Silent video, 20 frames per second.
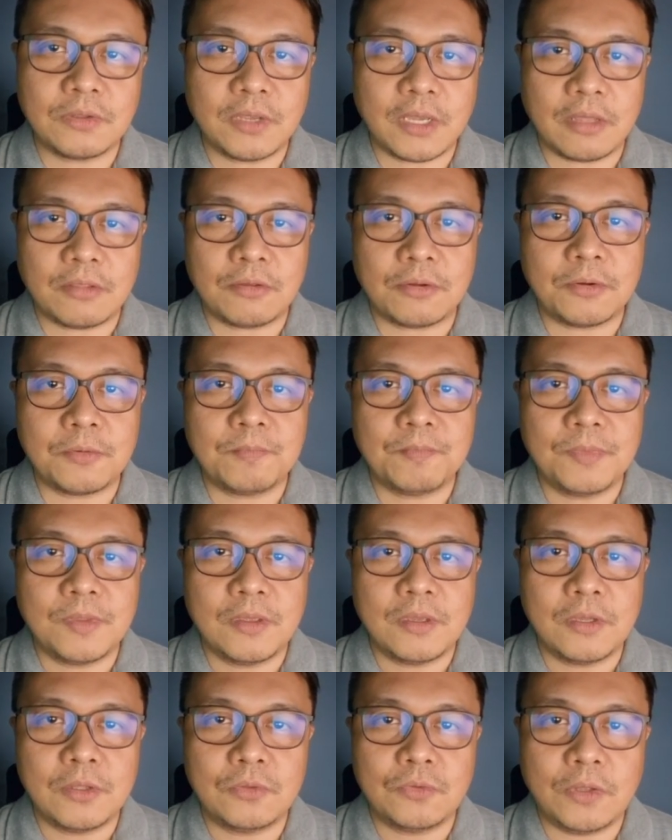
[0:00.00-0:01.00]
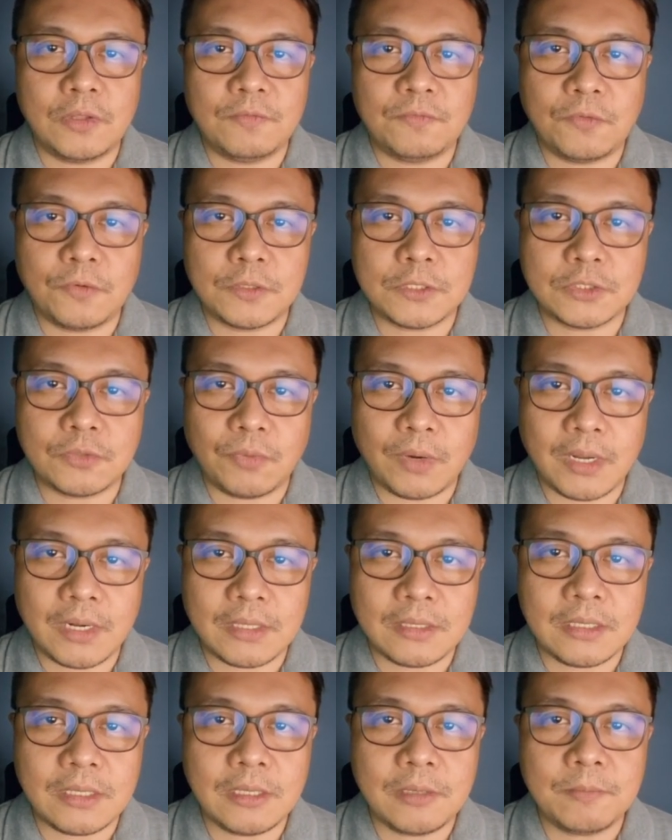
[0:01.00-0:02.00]
together to enforce
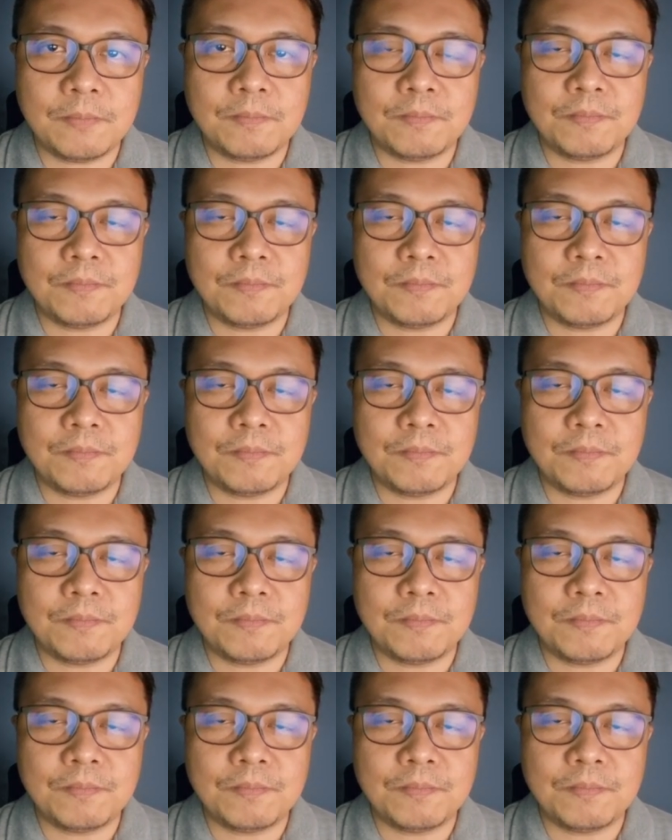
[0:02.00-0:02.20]
quality,